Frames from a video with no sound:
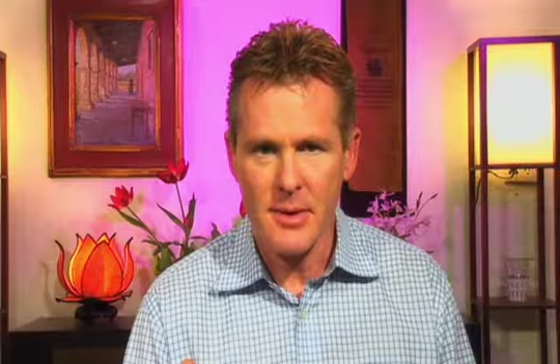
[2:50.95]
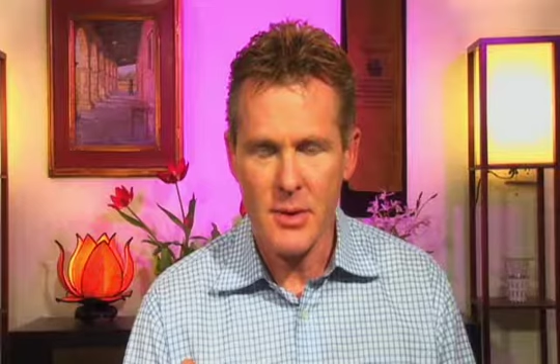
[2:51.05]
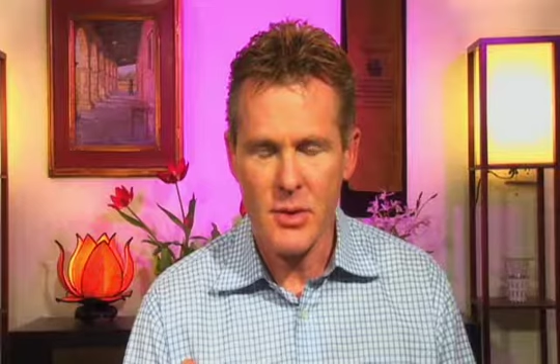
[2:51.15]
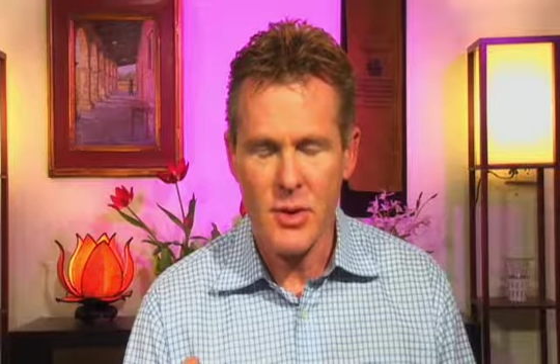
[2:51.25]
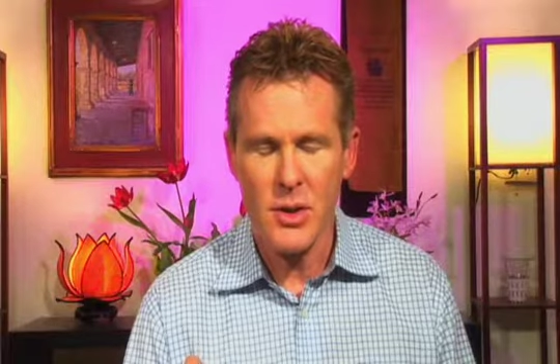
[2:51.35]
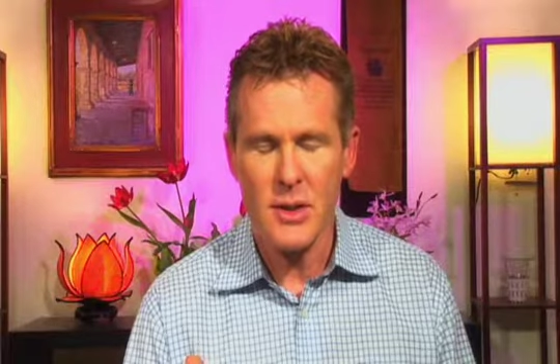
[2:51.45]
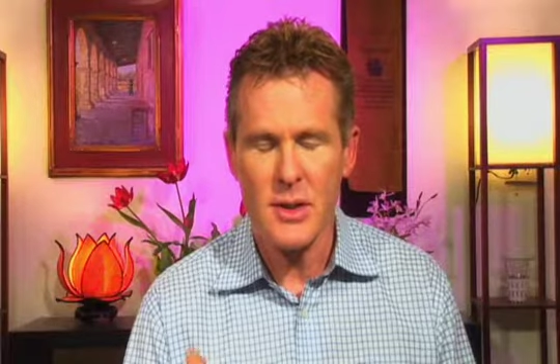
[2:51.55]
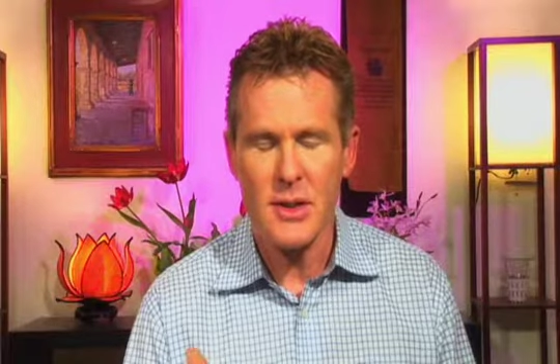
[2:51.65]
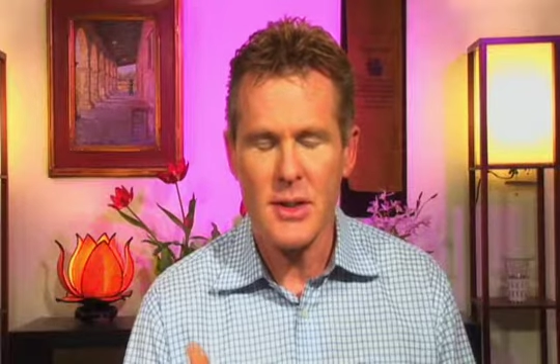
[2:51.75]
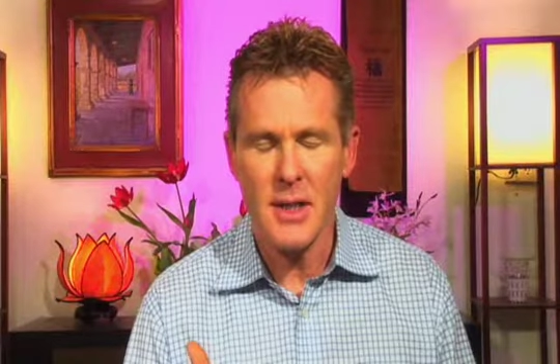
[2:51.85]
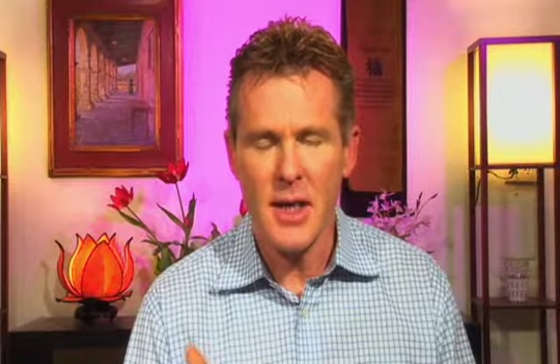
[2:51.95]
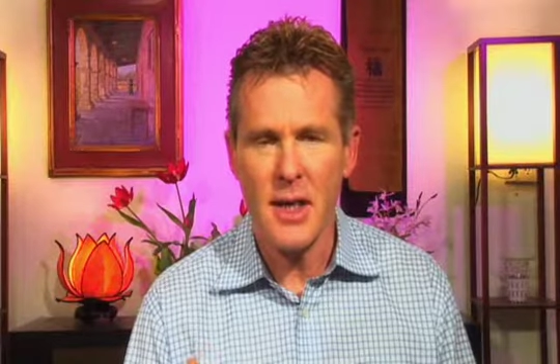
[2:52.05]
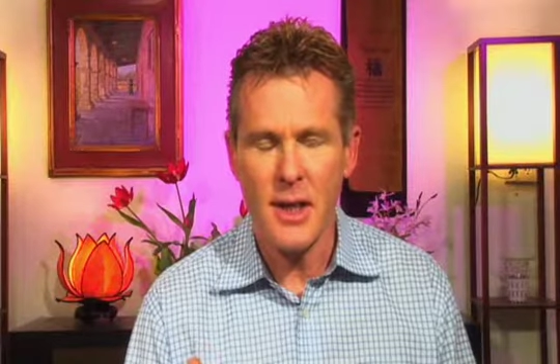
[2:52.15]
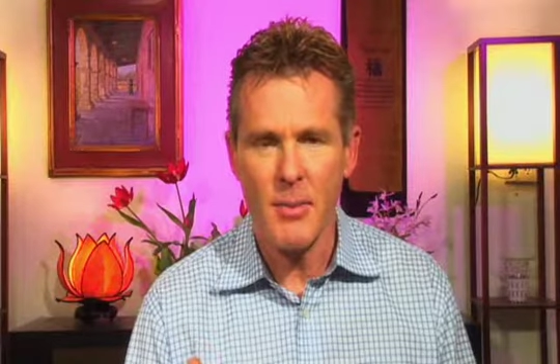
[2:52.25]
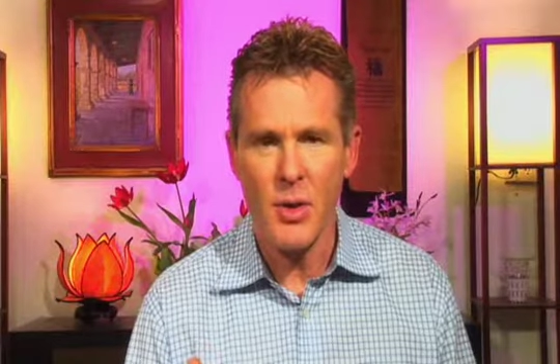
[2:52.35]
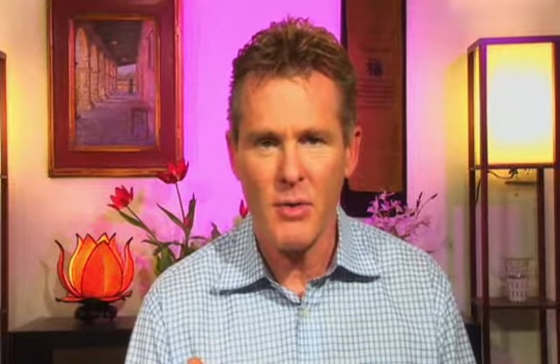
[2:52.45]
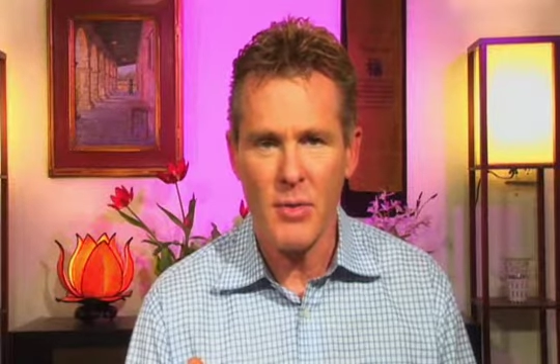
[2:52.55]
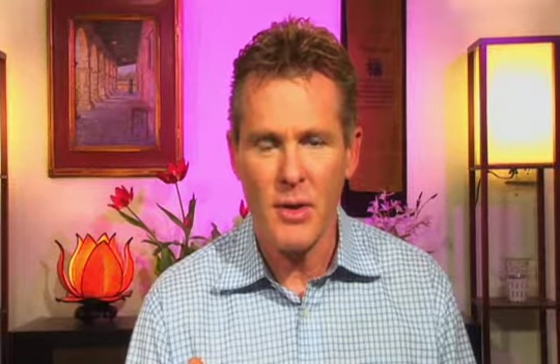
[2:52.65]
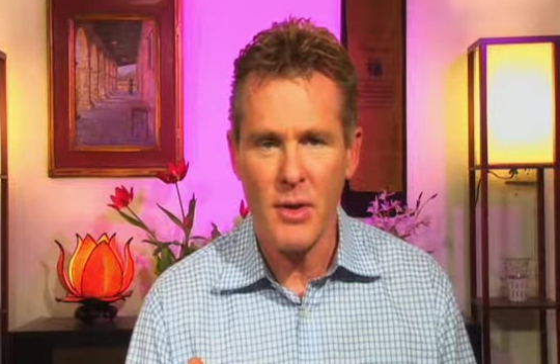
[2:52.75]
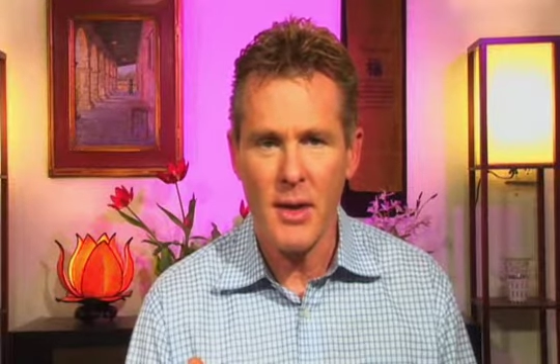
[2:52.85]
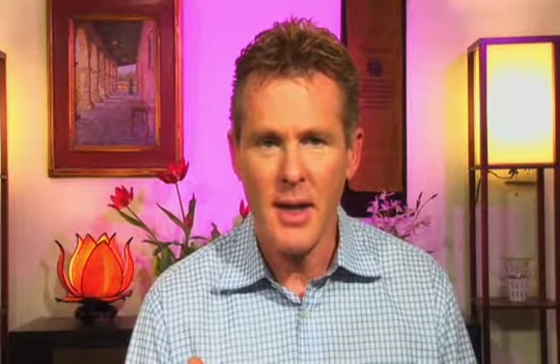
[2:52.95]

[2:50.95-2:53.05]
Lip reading: It was just stunningly beautiful.